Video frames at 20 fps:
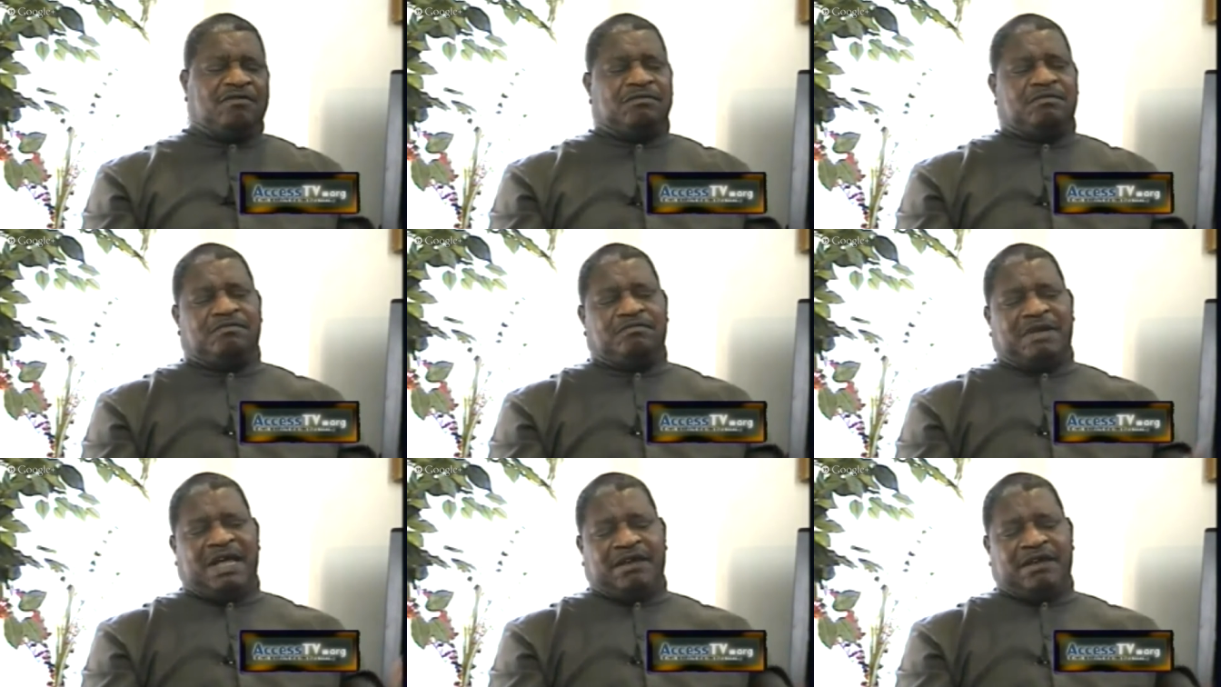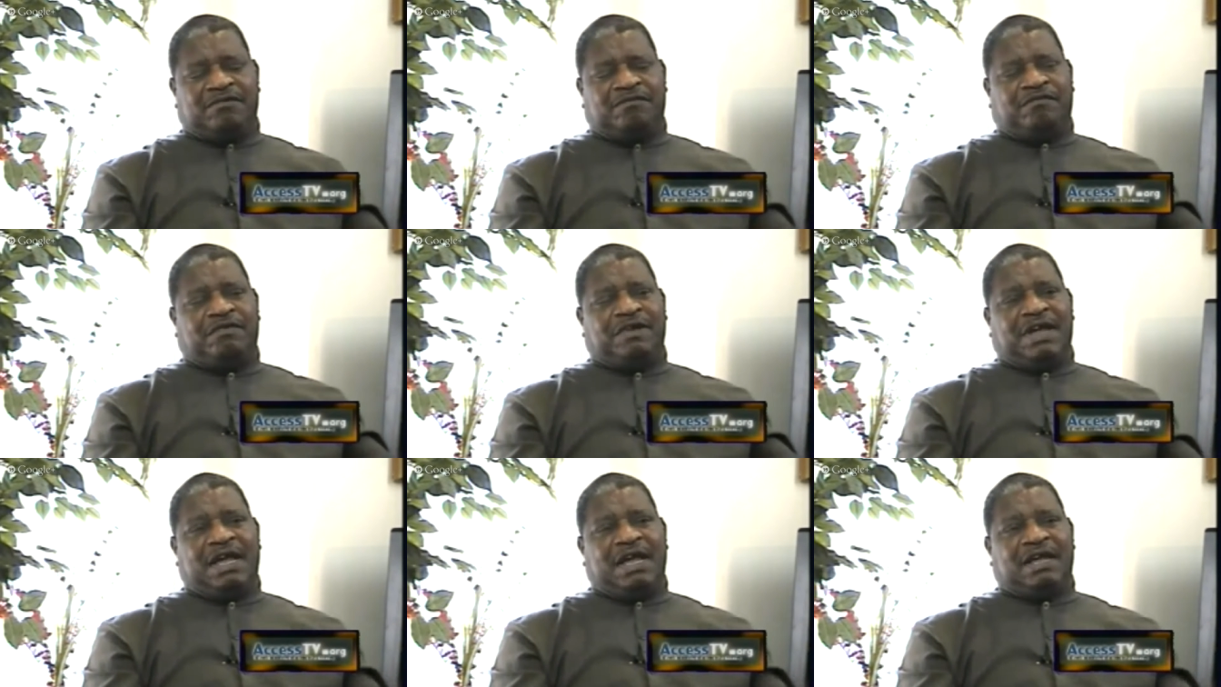Matter of
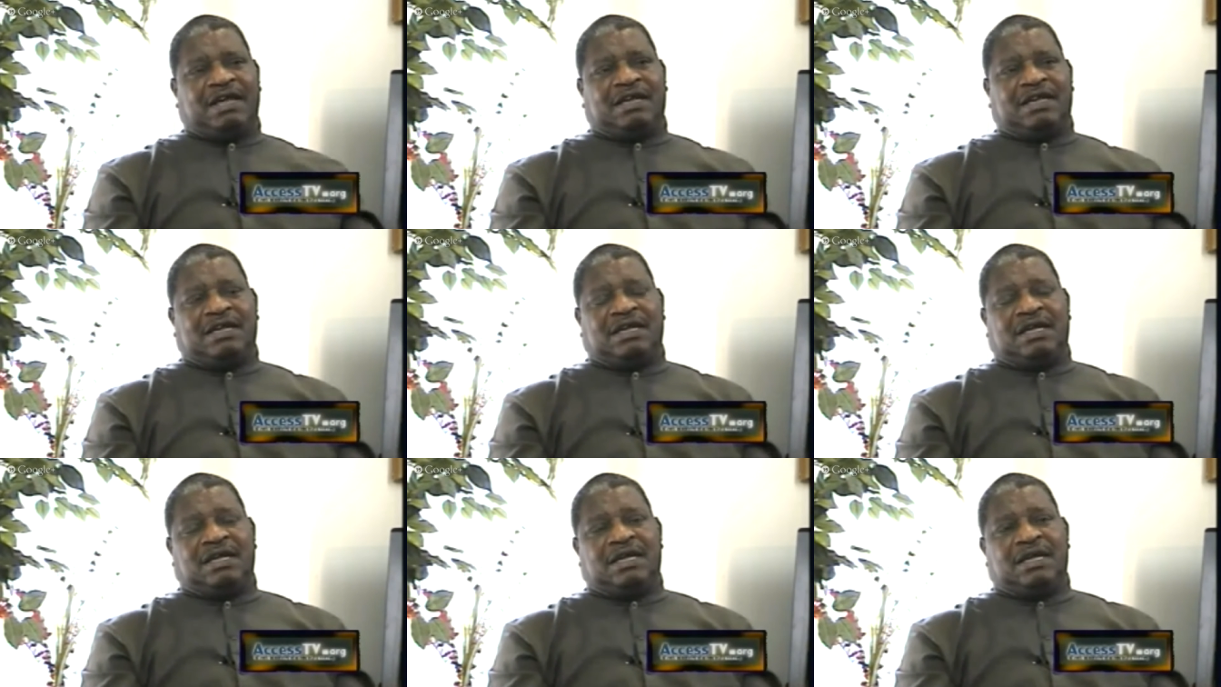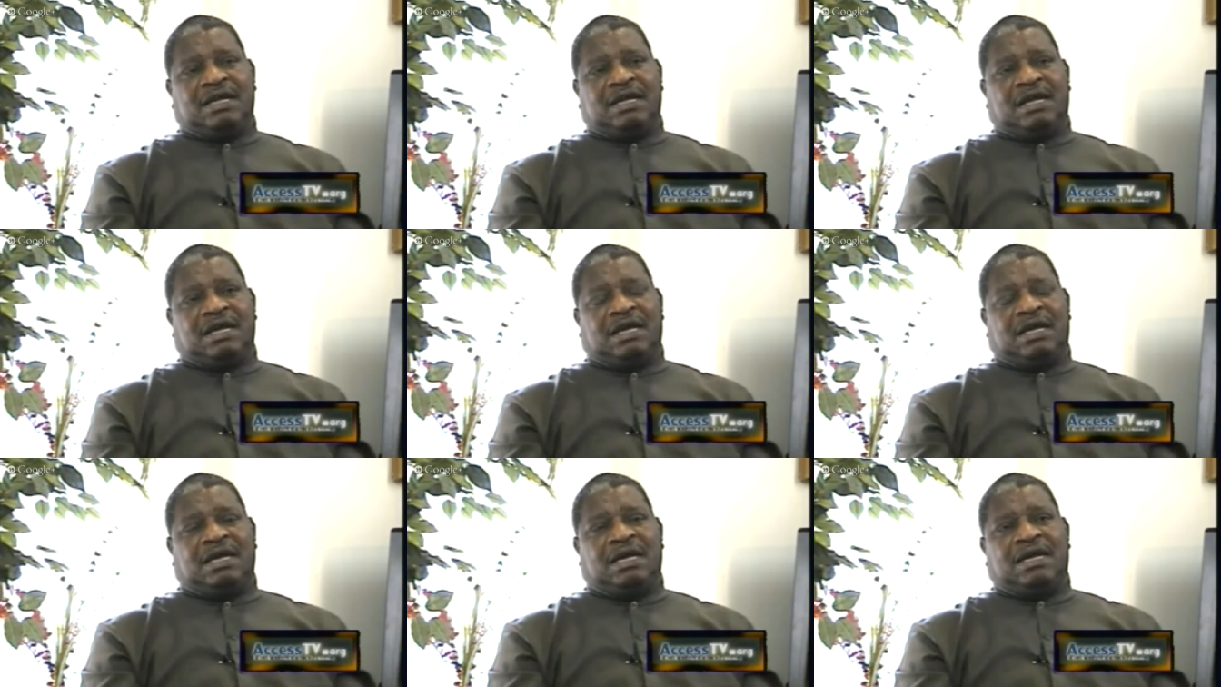fact,
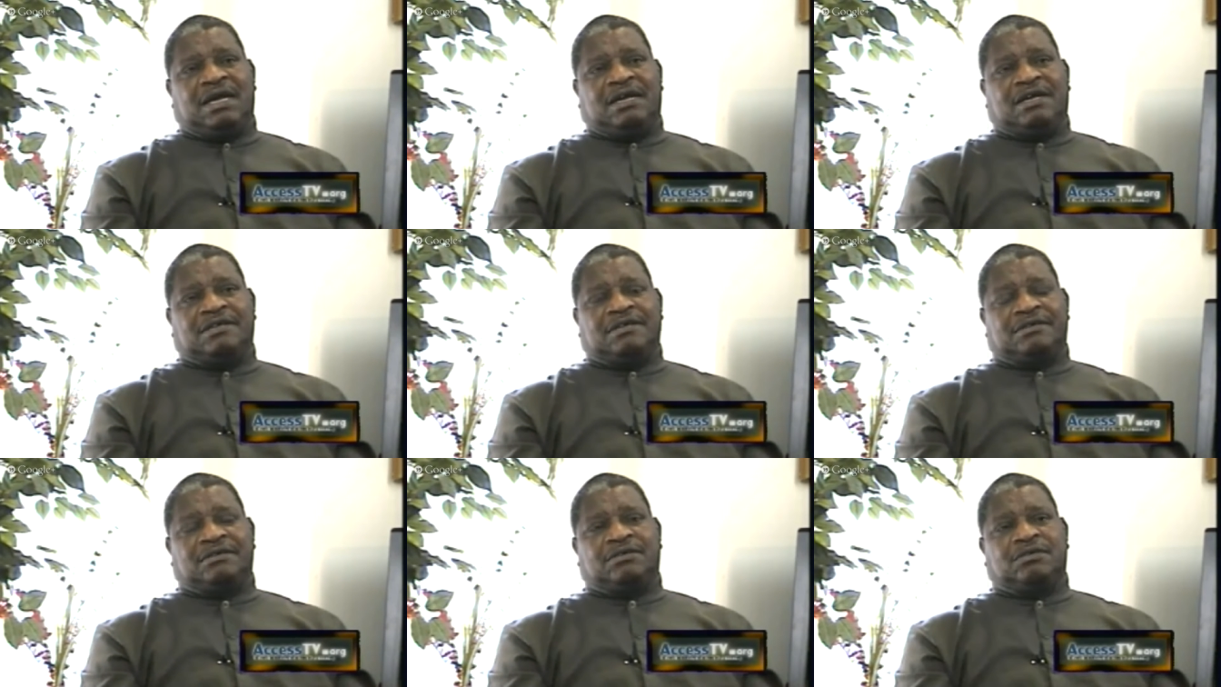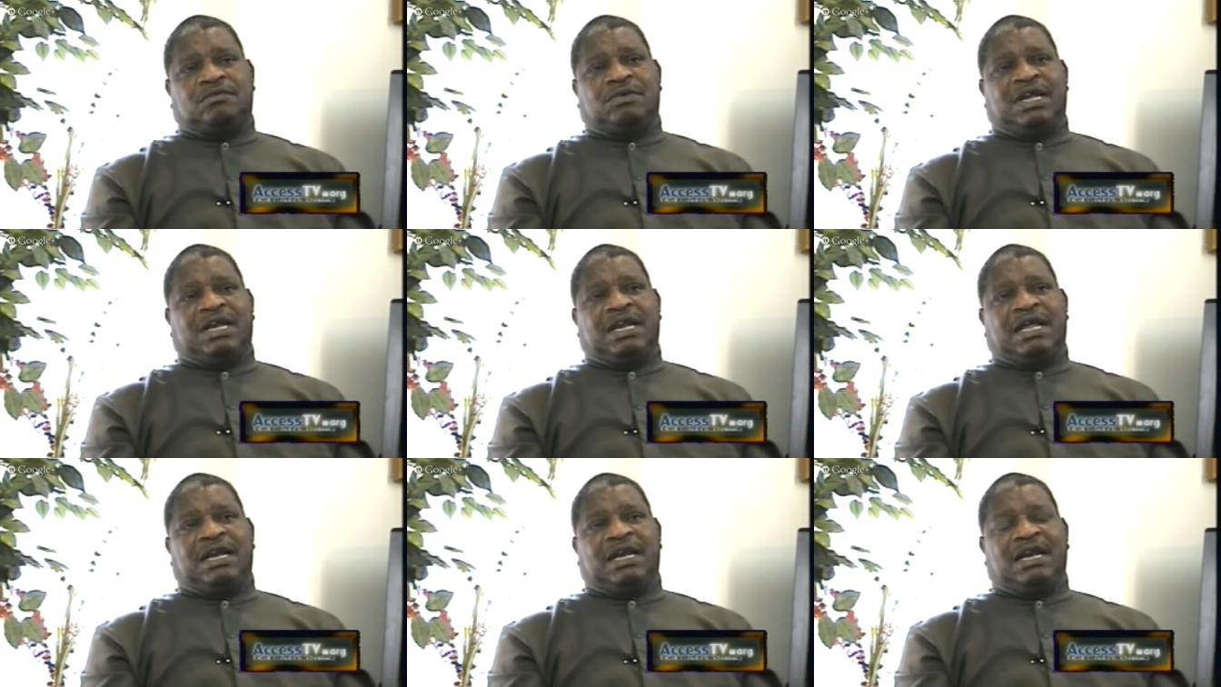uh,
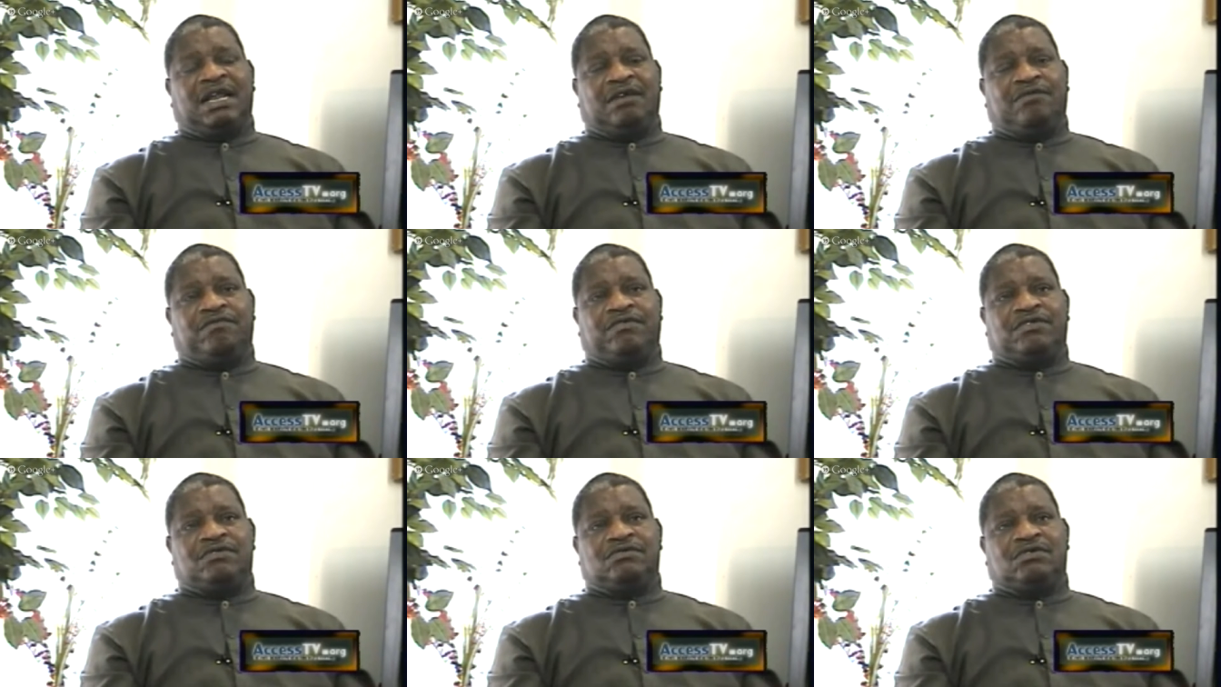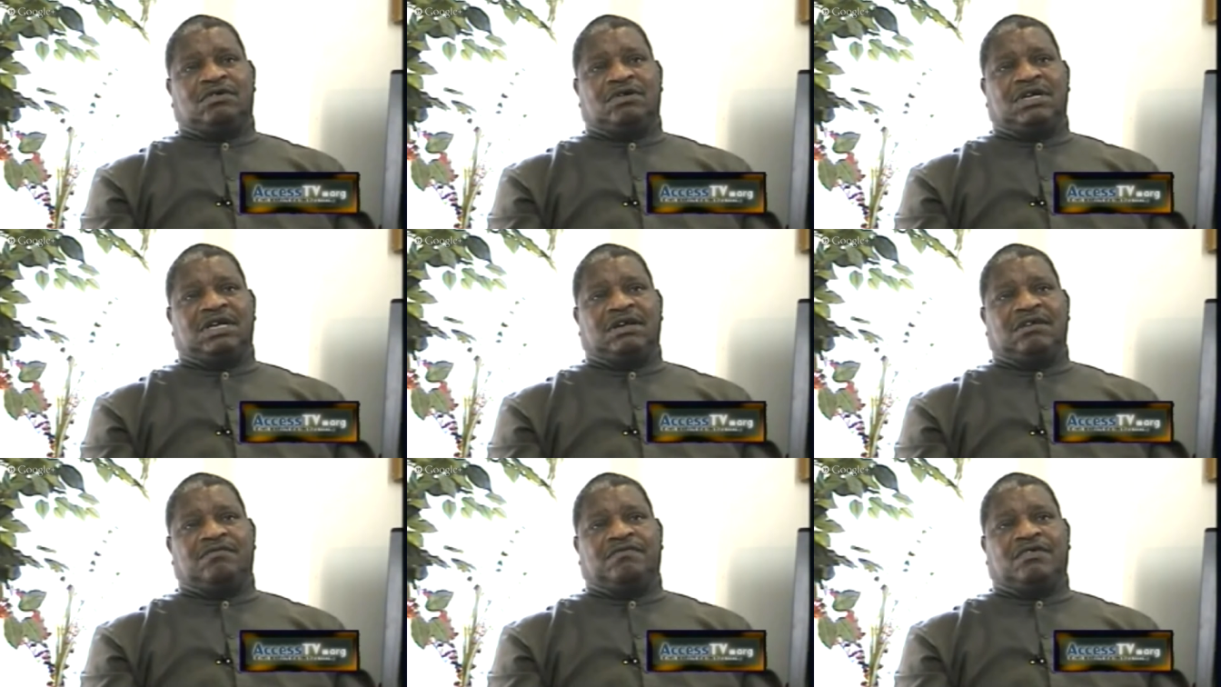when I left the Royal
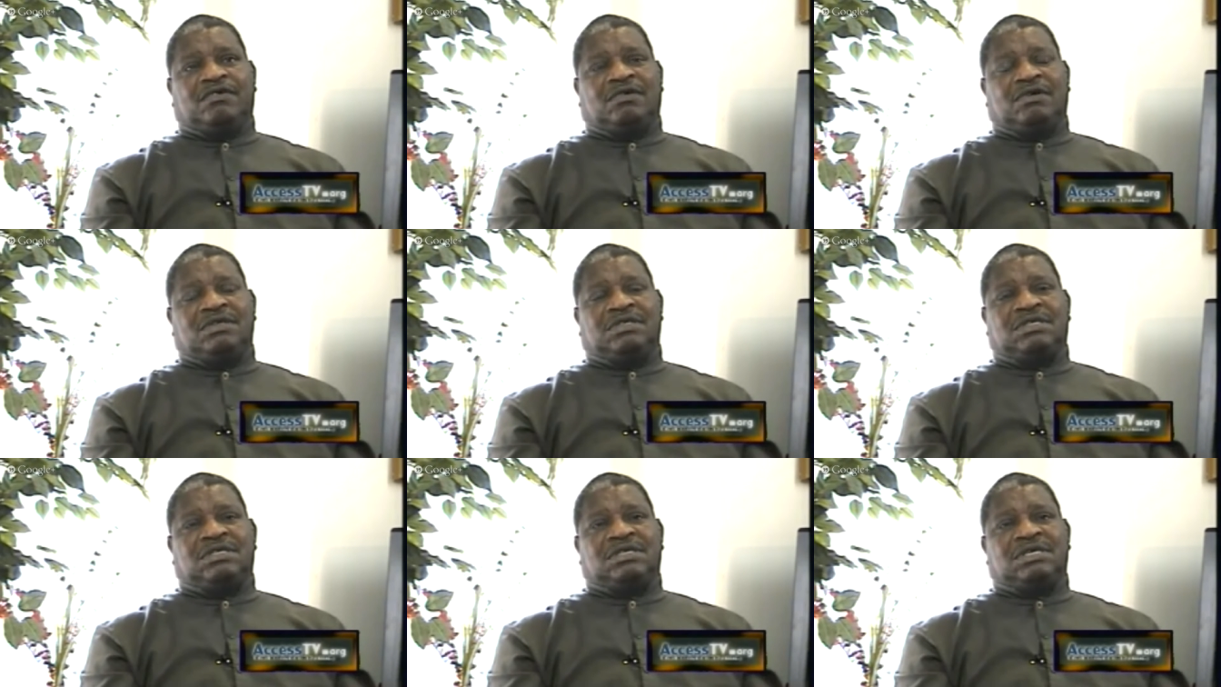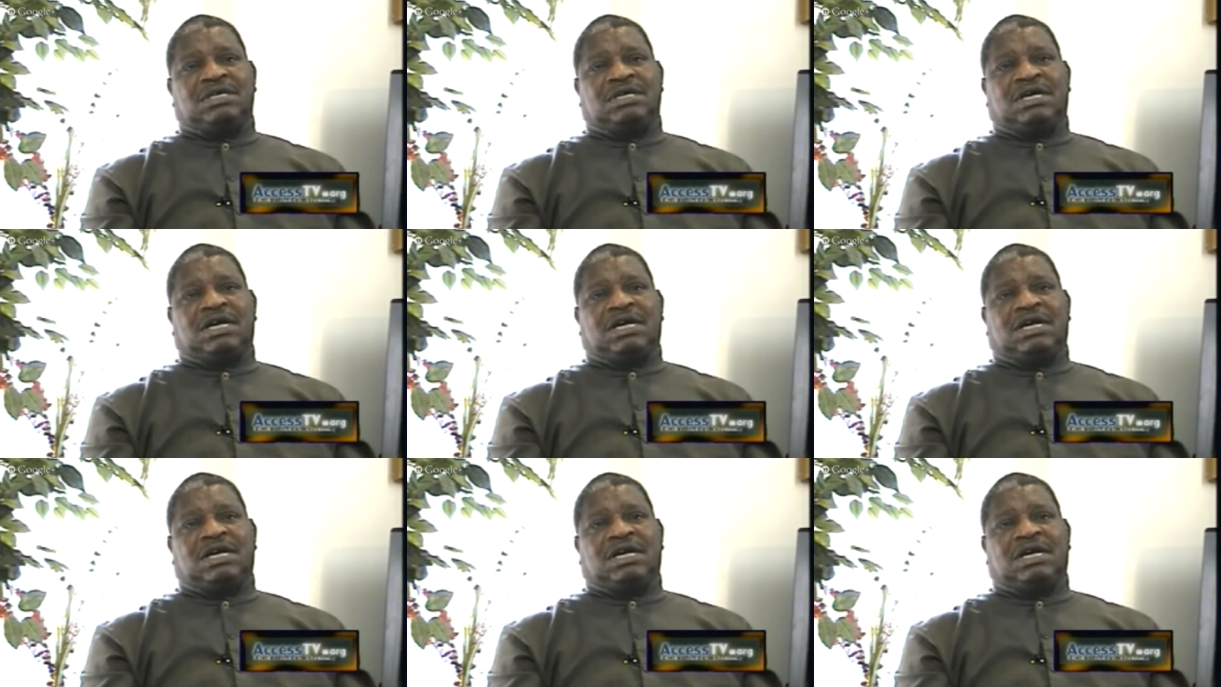Air Force,